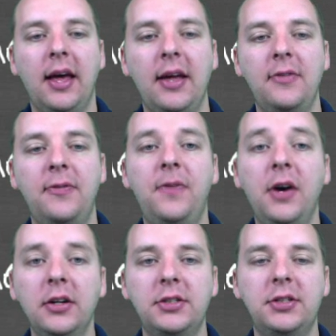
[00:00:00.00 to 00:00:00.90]
a
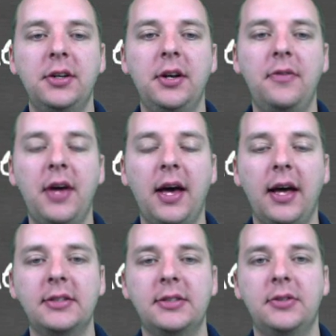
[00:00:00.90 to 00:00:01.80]
function of
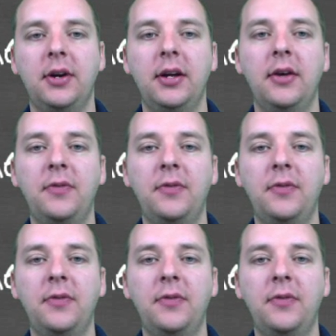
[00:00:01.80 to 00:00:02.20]
x, right?